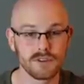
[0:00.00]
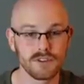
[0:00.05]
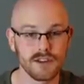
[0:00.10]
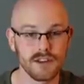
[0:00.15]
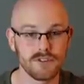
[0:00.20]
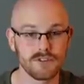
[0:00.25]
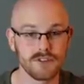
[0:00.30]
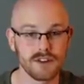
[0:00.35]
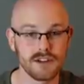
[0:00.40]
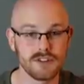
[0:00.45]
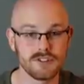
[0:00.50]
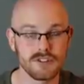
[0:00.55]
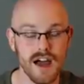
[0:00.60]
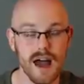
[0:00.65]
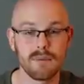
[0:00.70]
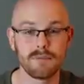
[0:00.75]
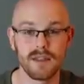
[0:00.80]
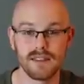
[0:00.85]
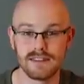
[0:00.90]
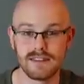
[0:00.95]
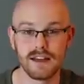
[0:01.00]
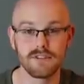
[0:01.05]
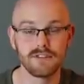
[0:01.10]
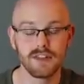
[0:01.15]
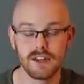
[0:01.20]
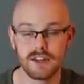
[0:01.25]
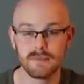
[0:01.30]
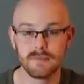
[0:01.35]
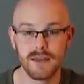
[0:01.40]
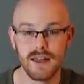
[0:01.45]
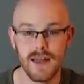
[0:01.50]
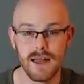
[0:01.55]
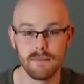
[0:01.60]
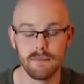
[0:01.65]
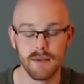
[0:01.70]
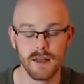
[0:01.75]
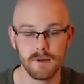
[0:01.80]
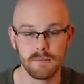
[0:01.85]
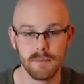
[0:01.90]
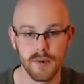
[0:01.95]
were looking for a job, that definitely could be a
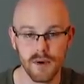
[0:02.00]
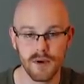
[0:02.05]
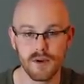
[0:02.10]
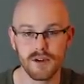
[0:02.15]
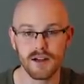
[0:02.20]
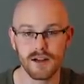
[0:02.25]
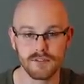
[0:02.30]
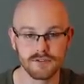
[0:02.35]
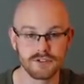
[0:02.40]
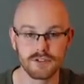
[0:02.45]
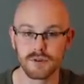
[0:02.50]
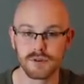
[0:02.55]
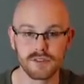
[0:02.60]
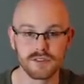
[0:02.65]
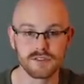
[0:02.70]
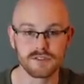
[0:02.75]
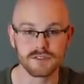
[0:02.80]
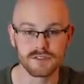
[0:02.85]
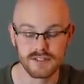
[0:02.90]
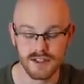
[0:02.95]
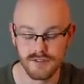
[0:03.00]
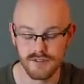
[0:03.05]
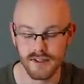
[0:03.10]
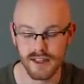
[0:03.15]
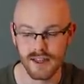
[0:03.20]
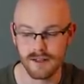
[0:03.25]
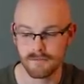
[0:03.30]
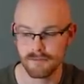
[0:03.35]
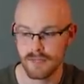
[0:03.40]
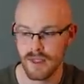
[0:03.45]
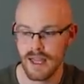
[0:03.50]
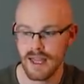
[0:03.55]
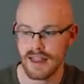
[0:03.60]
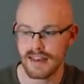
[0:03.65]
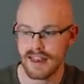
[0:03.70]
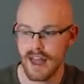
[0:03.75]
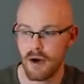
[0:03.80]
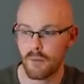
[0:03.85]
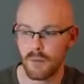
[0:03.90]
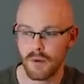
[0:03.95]
big perk of doing this certificate.
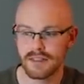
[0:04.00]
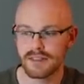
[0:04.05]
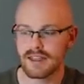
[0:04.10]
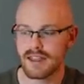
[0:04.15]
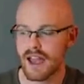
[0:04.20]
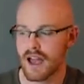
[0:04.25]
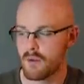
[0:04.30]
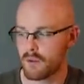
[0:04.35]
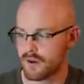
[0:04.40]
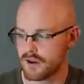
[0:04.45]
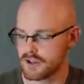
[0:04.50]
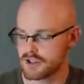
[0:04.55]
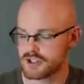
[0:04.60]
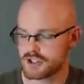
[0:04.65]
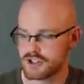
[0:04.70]
Now, one thing I want to